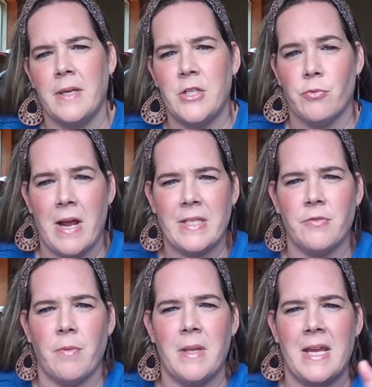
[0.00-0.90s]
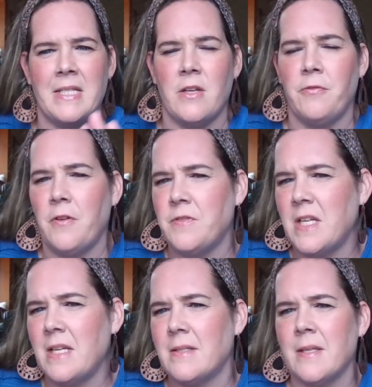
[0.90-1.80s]
dress from the
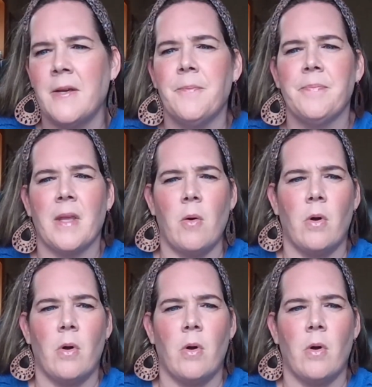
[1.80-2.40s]
1950s, or